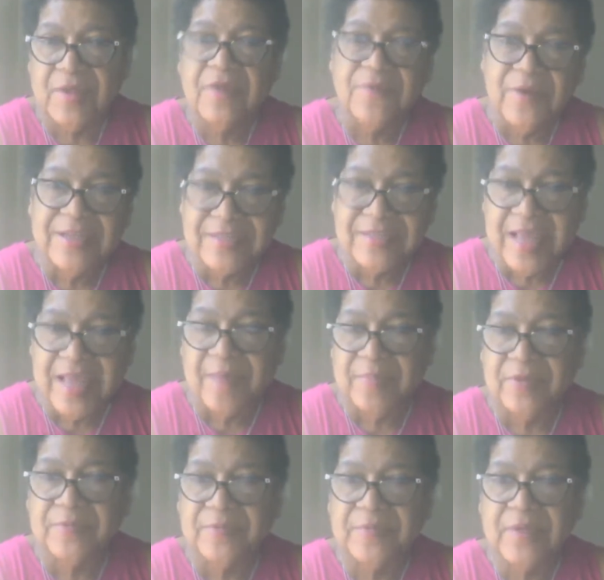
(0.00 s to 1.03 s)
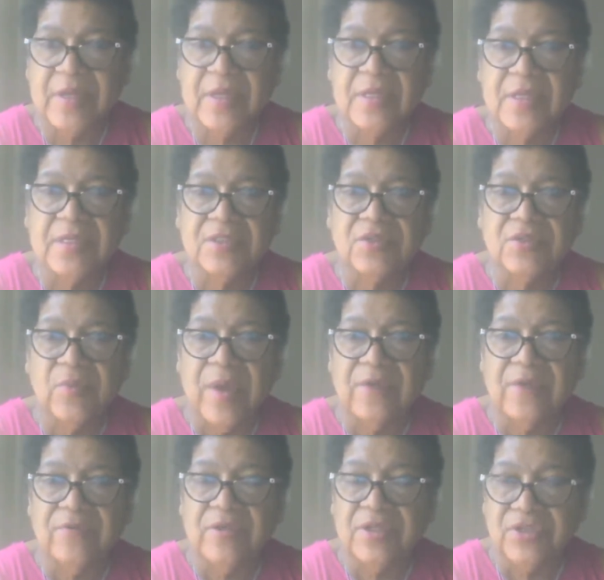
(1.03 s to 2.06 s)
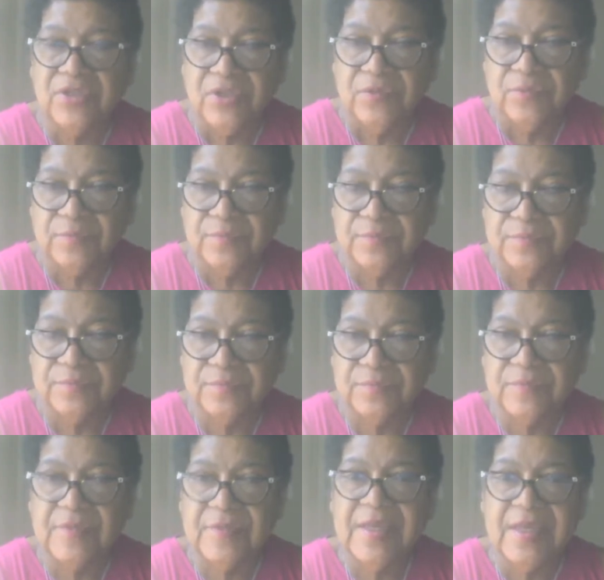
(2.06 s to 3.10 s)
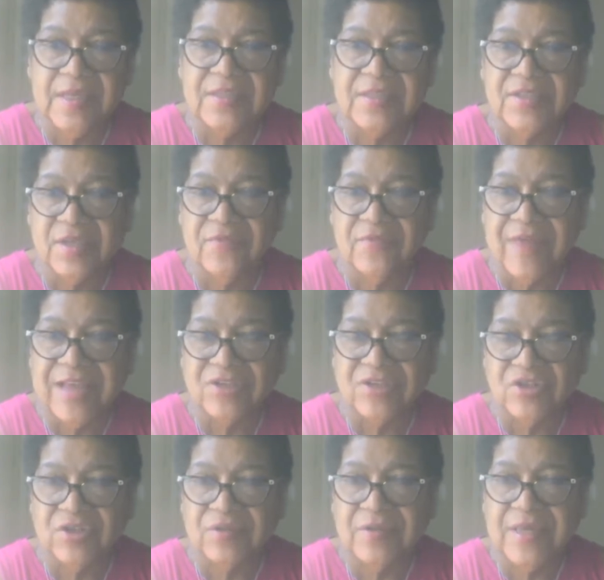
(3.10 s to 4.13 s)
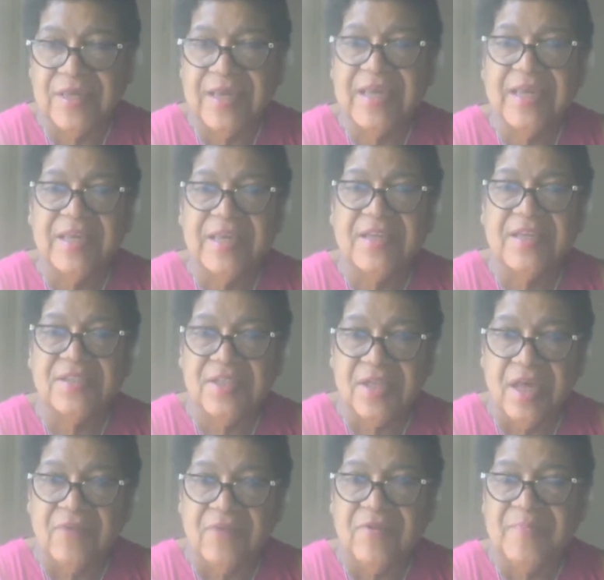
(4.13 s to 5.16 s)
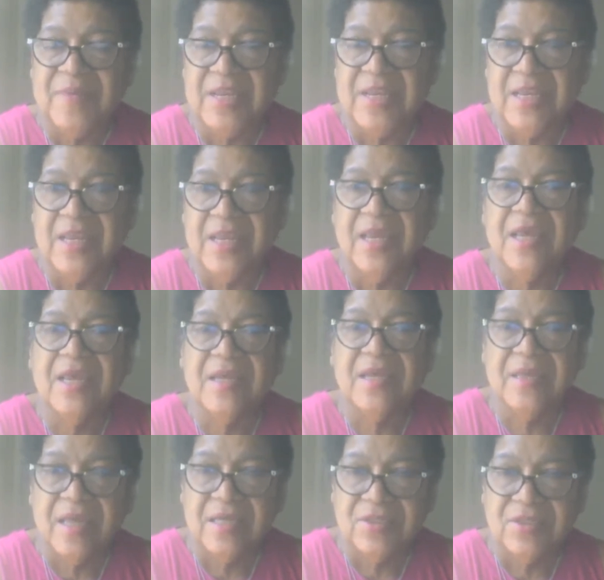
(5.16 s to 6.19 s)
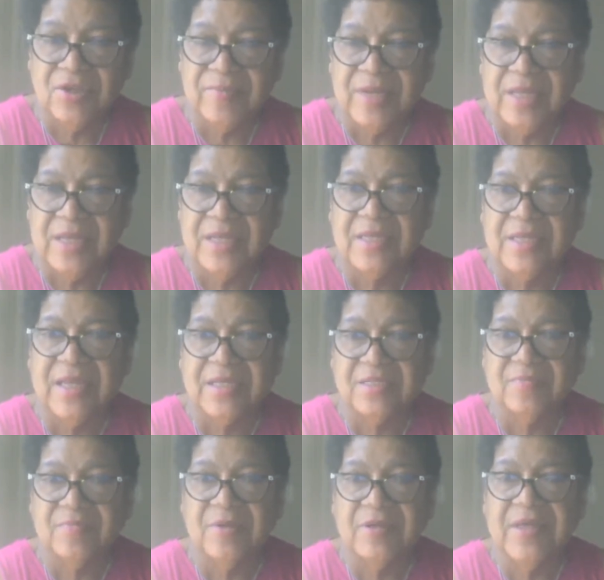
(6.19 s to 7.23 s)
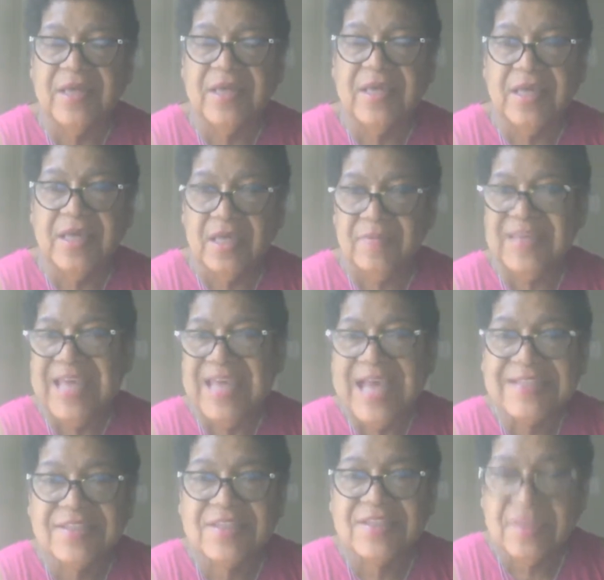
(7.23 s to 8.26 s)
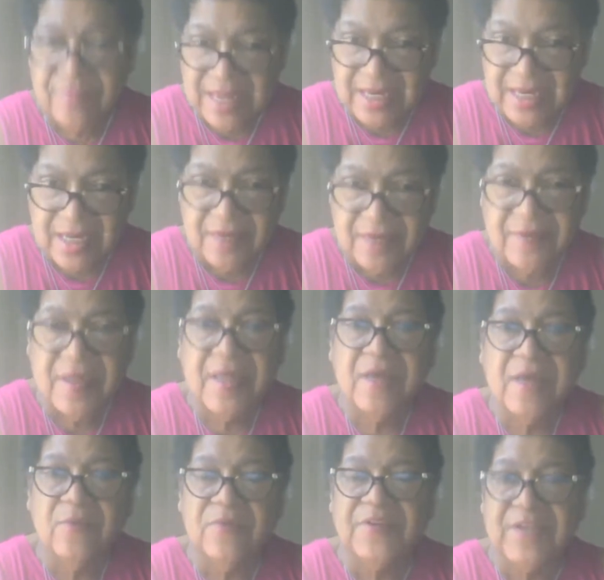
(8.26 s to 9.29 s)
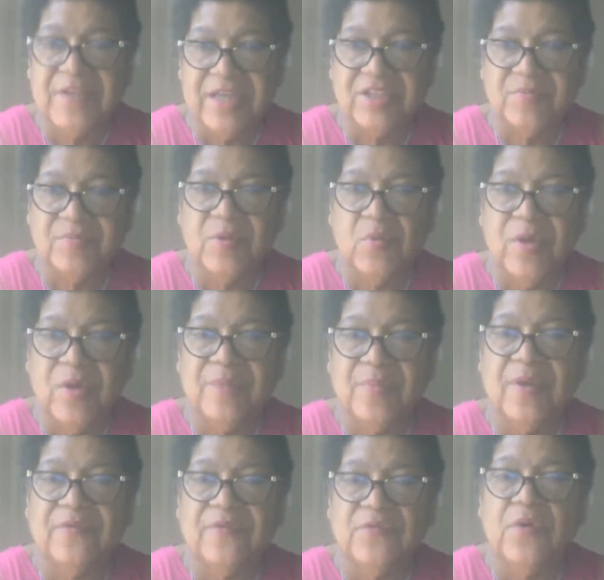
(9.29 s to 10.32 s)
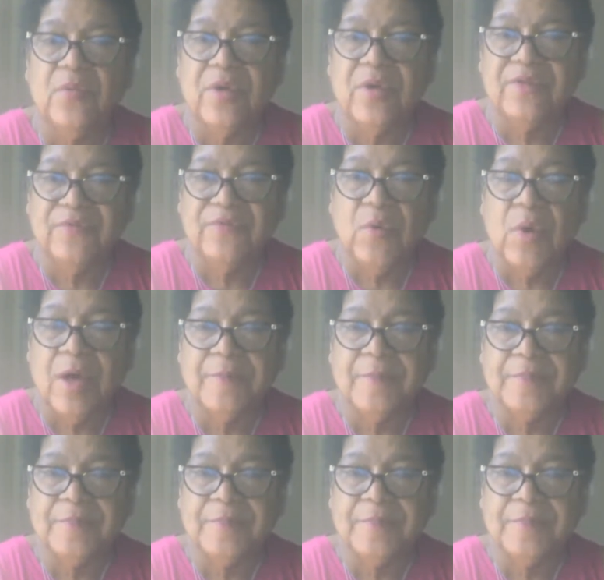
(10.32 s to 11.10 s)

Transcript: For example, square root of 2 is irrational. It is a non-repeating, non-terminating decimal. It can be estimated with the decimal 1.414.